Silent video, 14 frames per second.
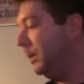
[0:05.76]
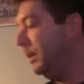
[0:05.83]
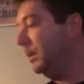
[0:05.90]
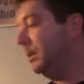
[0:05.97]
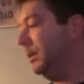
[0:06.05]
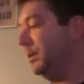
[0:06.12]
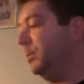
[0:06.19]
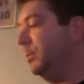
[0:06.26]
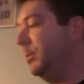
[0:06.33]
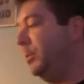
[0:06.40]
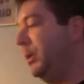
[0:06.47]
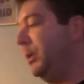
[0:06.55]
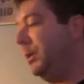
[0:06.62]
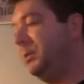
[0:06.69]
Got a couple of
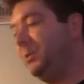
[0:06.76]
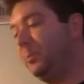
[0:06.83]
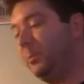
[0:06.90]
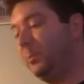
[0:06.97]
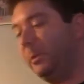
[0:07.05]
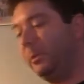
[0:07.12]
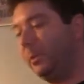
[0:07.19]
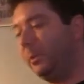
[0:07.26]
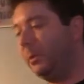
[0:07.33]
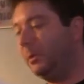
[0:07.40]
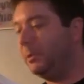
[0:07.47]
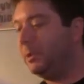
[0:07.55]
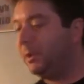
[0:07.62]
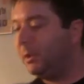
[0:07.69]
packages we're gonna
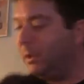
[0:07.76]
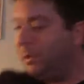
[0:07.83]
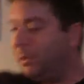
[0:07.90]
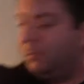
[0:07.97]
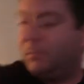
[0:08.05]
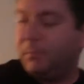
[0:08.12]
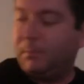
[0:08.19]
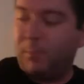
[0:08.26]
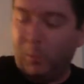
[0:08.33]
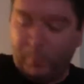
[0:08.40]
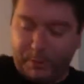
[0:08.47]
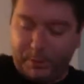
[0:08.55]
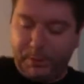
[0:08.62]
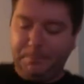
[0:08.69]
check out,
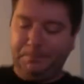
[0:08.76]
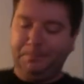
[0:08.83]
open up.